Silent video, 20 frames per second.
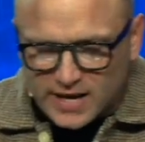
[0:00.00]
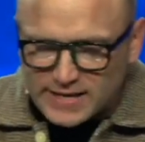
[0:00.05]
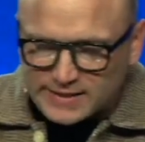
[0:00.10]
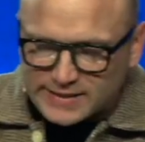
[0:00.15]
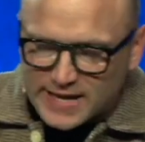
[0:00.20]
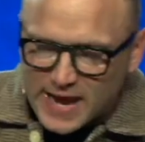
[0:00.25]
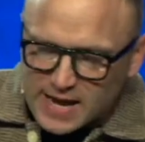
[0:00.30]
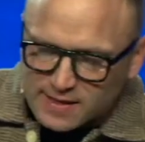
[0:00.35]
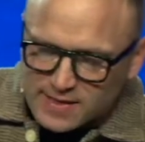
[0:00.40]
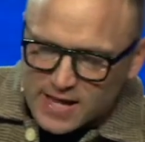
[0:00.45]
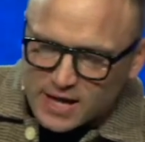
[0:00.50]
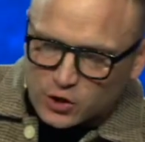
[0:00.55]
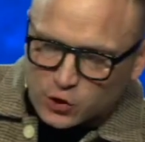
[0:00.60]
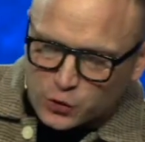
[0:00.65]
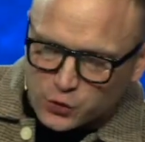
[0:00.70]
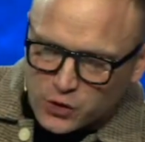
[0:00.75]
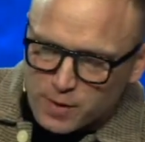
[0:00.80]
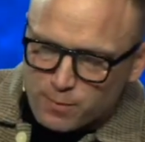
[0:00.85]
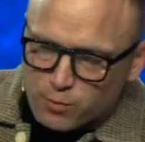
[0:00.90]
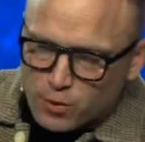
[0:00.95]
hey, take that
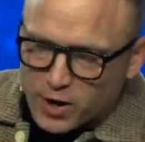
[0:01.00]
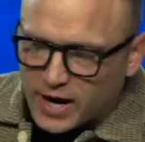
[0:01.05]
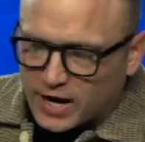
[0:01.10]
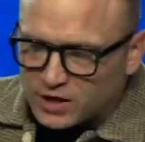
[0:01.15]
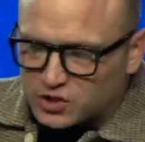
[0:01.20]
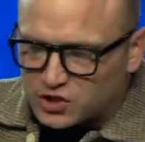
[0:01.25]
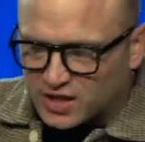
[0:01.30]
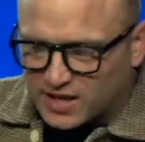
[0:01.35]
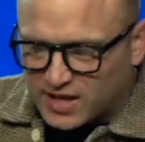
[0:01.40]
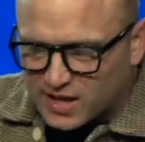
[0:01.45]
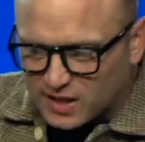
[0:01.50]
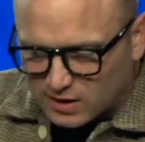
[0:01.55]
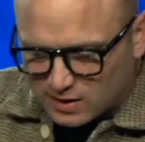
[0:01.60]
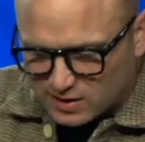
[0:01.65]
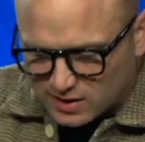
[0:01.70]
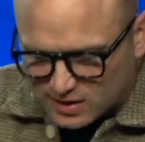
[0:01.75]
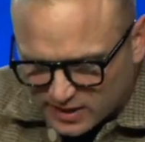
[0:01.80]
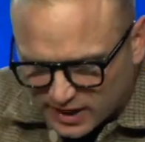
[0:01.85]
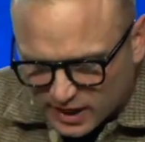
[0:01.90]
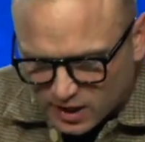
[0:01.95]
tree branch and get a
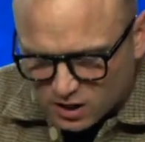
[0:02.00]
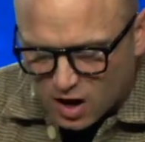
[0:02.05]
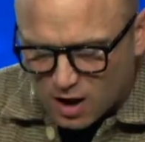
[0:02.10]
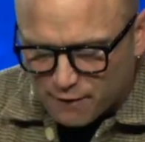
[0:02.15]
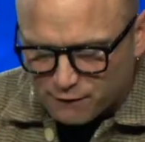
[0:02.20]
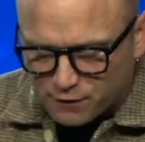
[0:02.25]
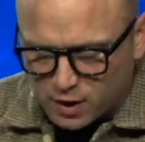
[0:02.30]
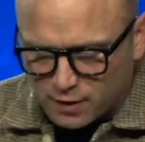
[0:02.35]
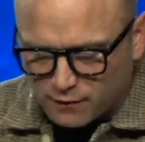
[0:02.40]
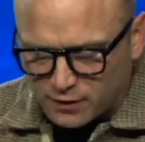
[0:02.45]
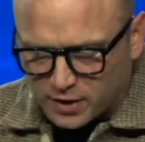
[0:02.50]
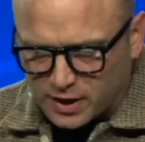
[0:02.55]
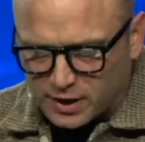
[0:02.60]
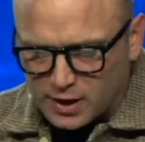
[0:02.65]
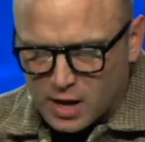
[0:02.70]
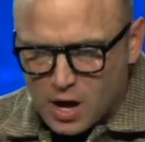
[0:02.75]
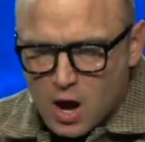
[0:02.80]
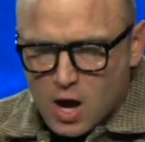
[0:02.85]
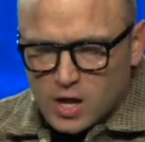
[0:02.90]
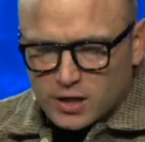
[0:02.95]
stick off of it
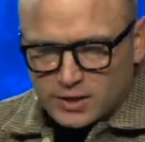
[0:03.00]
and